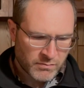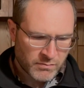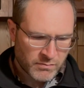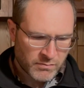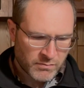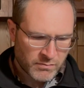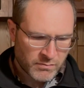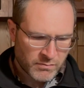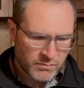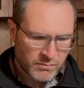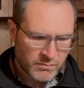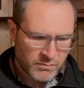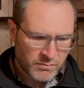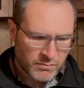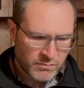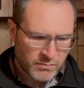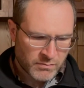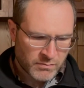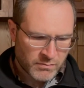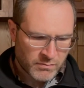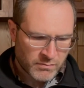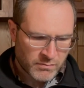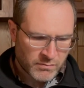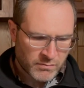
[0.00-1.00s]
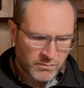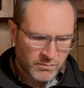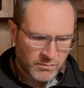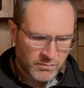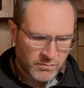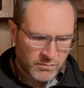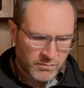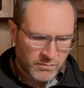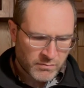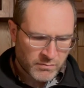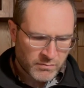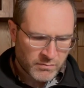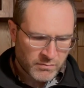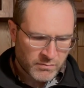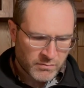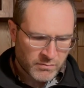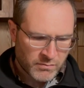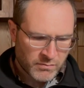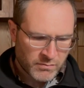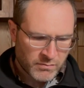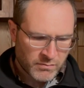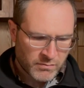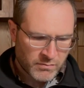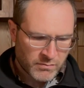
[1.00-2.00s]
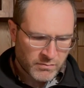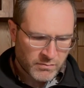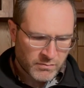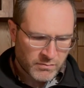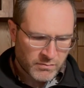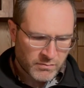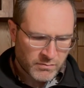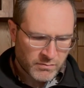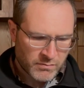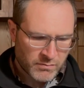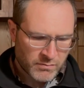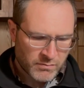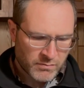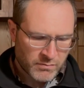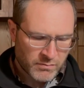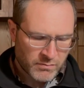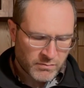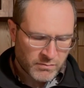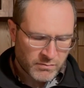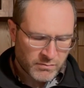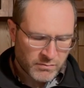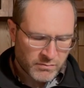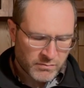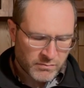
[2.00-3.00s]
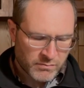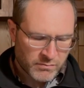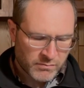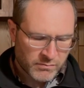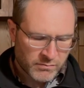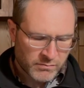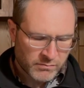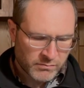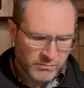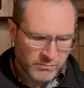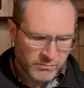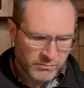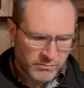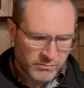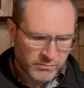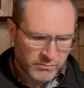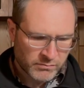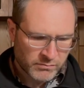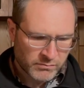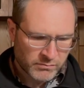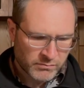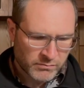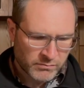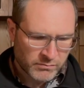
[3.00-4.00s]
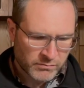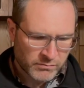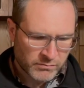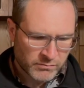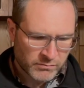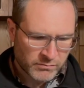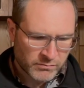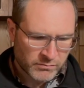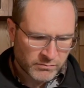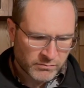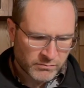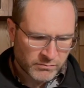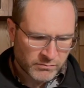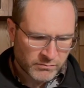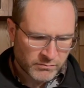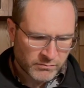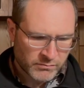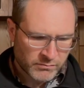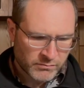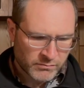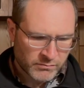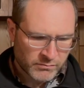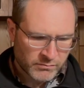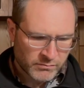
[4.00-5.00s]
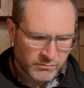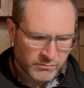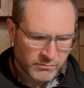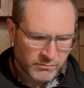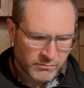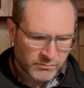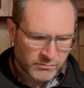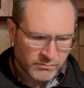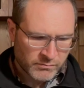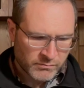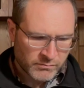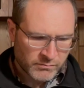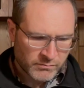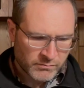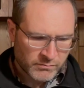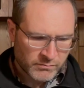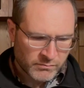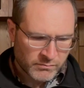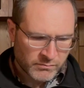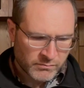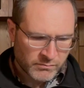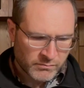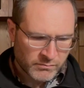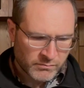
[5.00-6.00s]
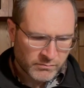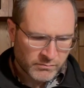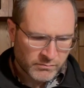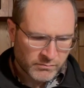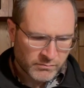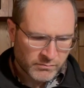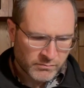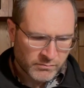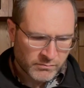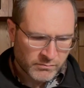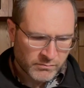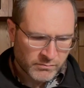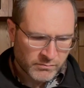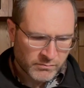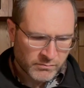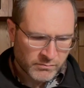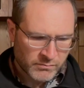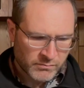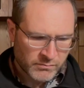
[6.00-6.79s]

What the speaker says: [no speech]